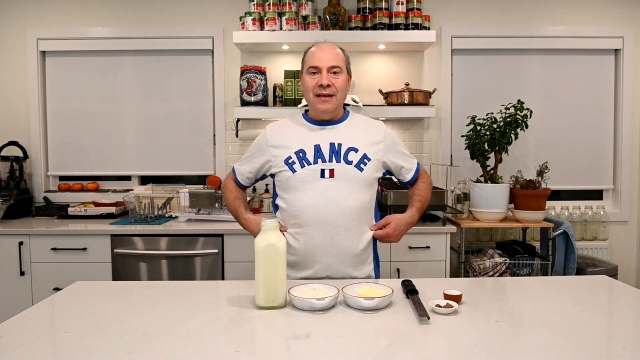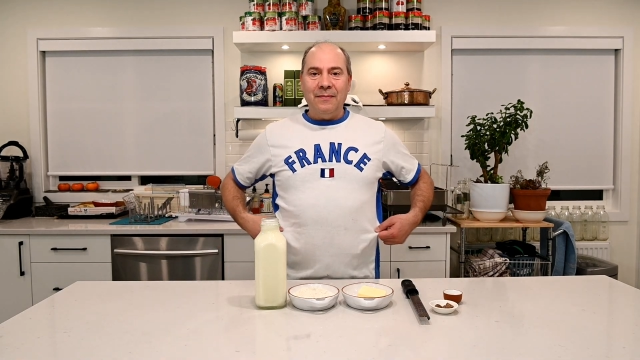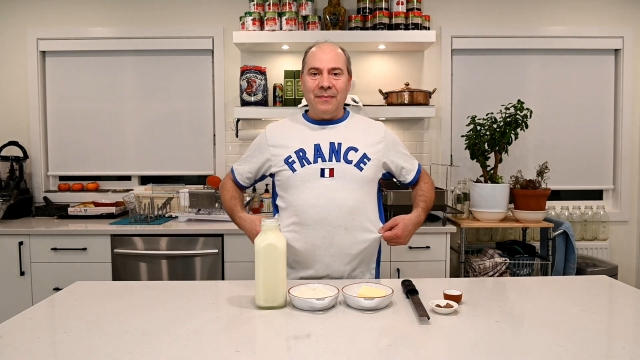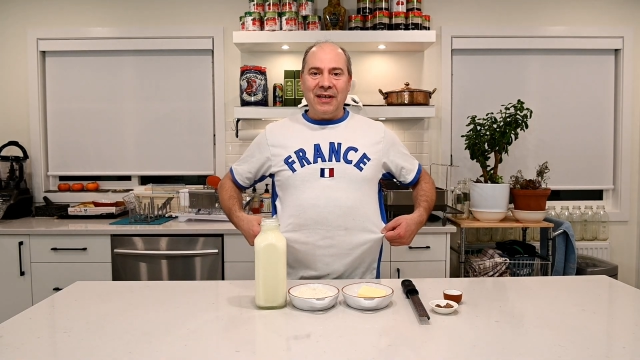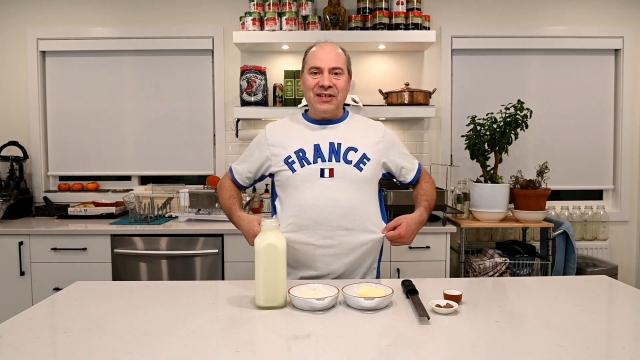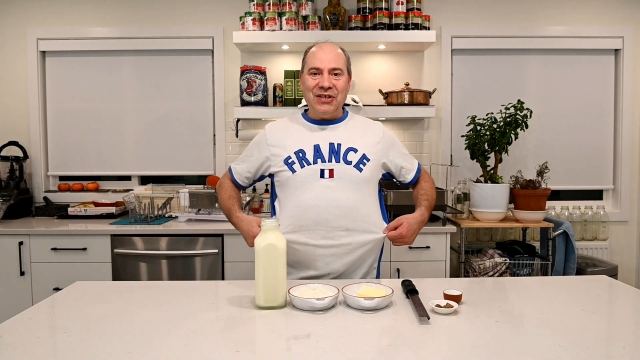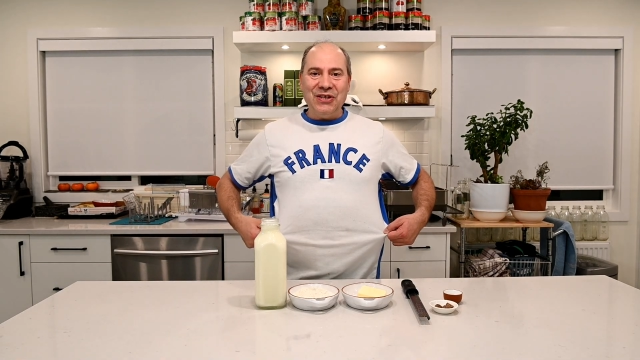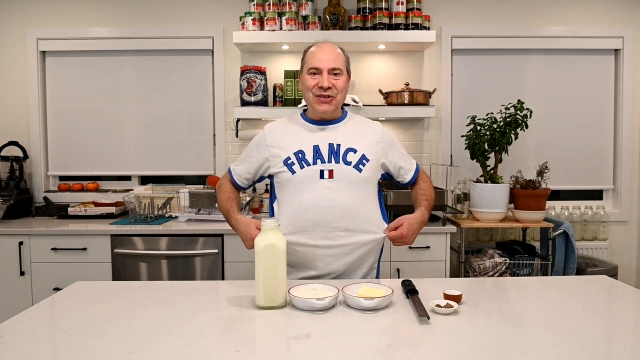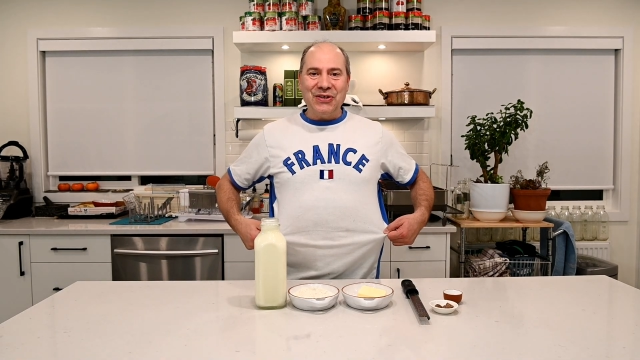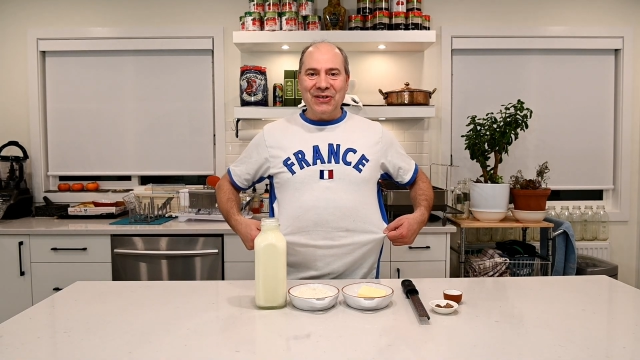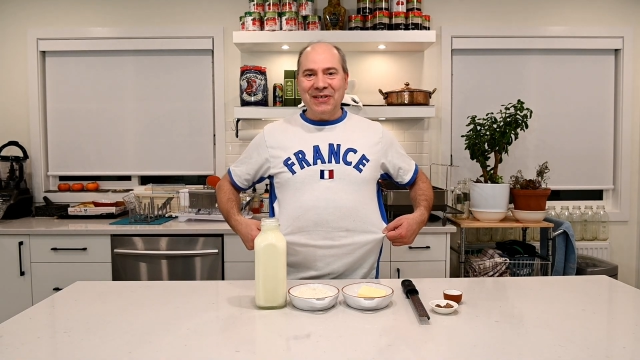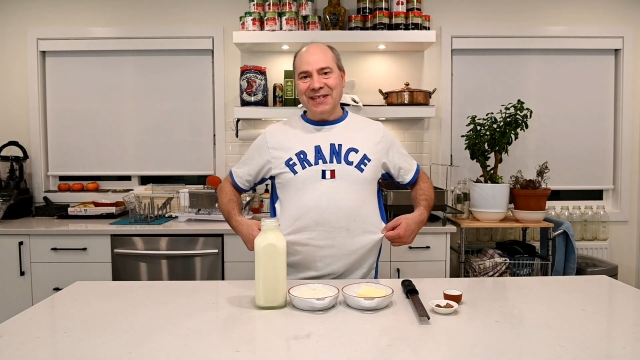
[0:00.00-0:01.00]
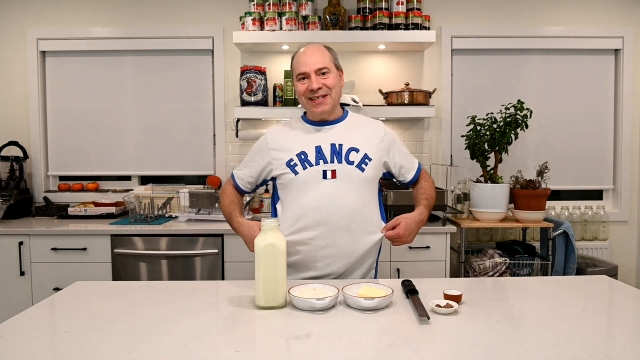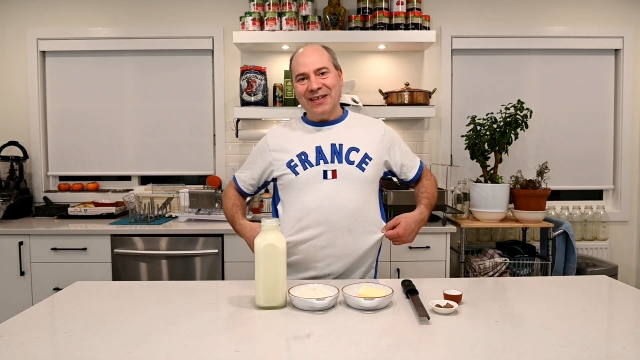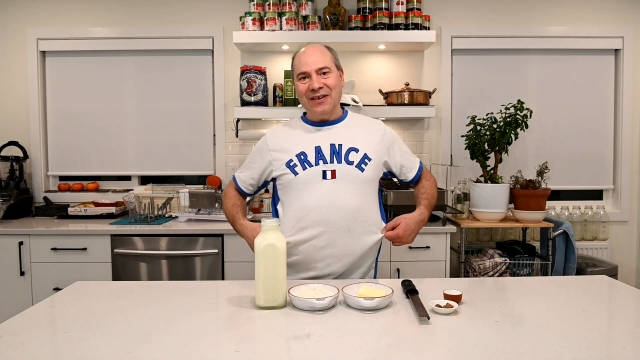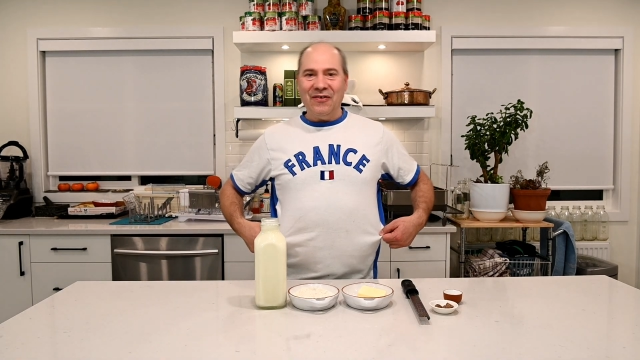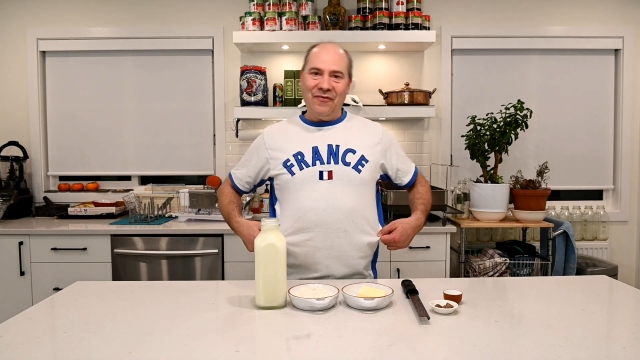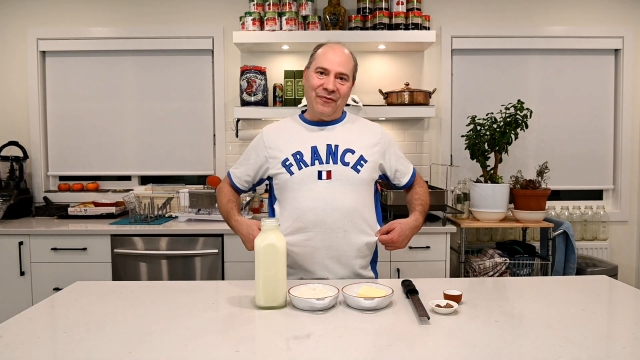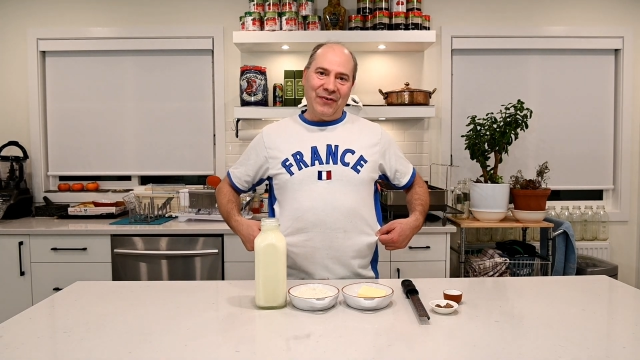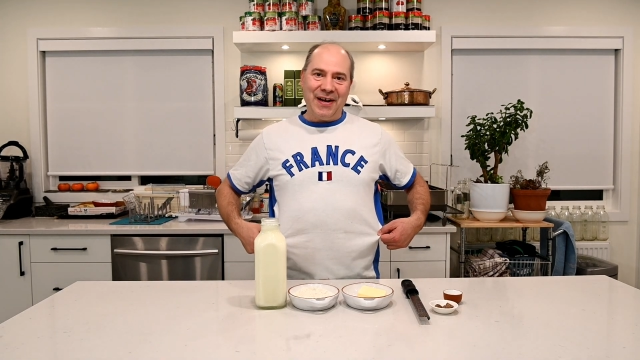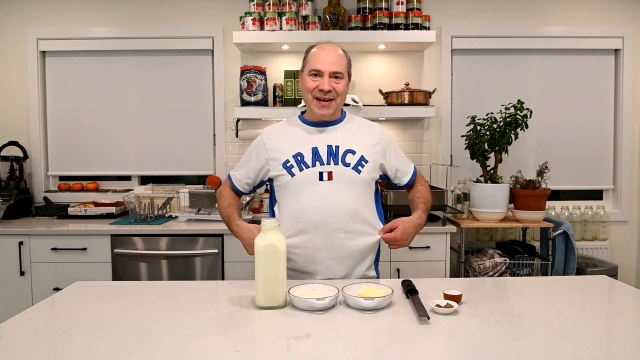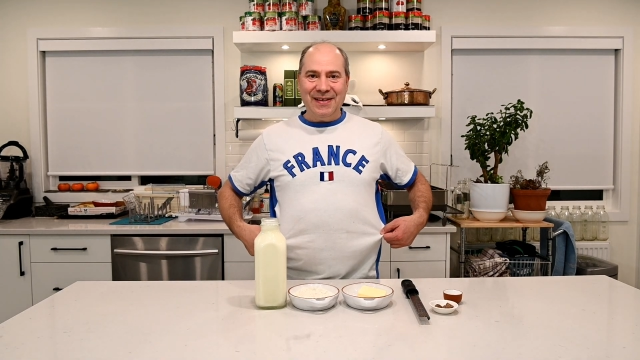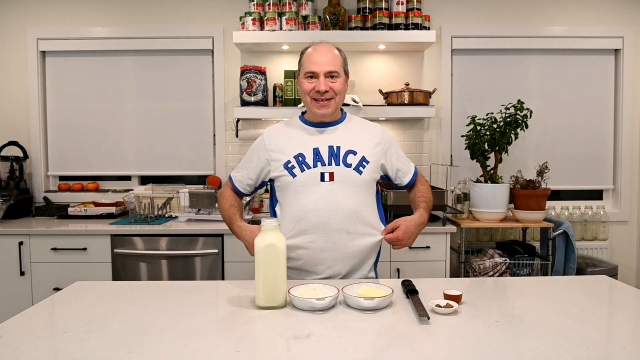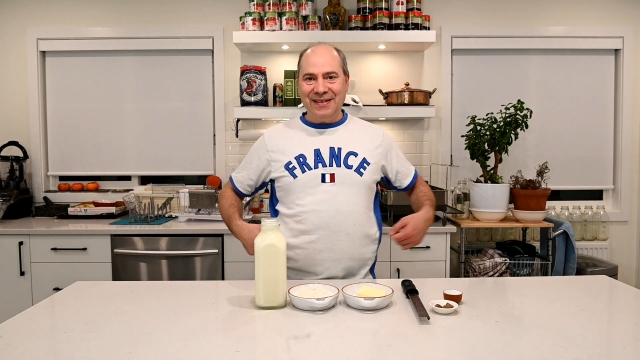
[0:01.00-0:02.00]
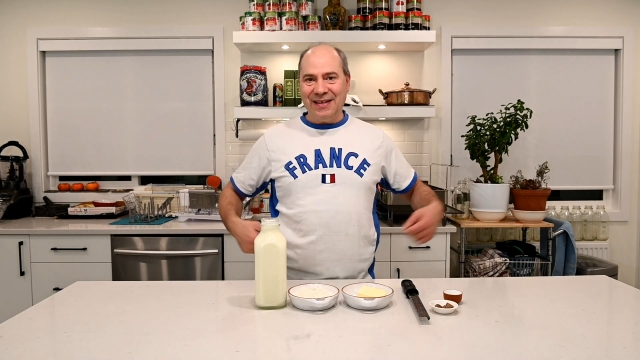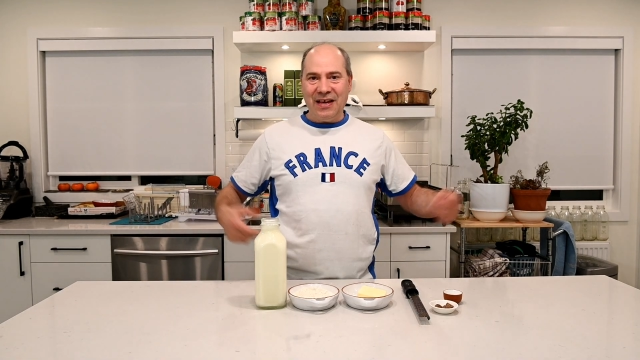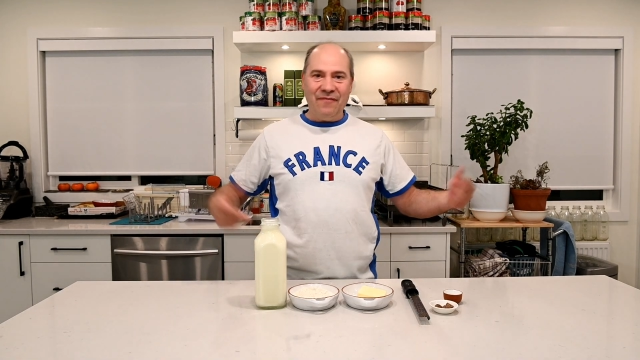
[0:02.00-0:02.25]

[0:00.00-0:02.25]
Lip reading: Ma t-shirt, France, et